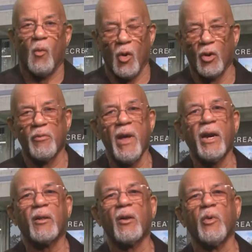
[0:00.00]
World
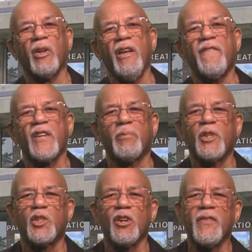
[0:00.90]
Medical Relief has
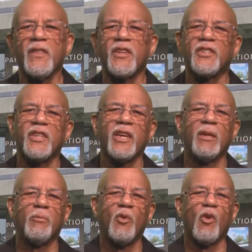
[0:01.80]
been serving the sick
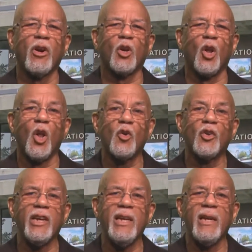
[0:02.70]
and poor
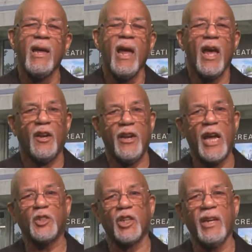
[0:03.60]
locally,
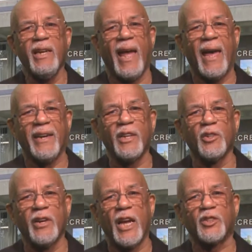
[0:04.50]
nationally, and
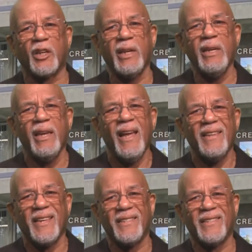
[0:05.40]
internationally
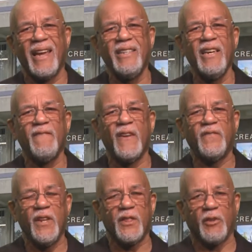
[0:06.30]
since
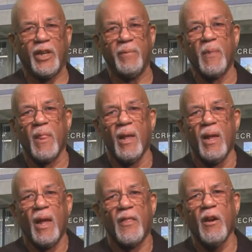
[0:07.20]
1953.
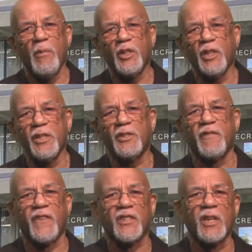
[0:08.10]
Their mission is
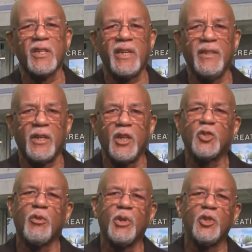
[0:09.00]
to facilitate the
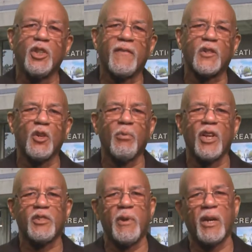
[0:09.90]
distribution of
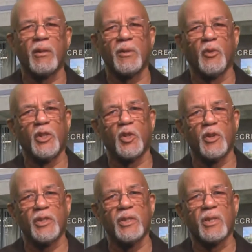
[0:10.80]
surplus medical
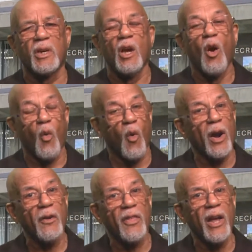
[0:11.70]
resources
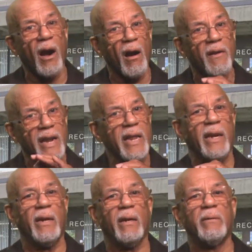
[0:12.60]
where they are
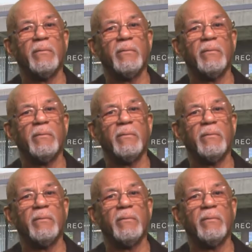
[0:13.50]
needed.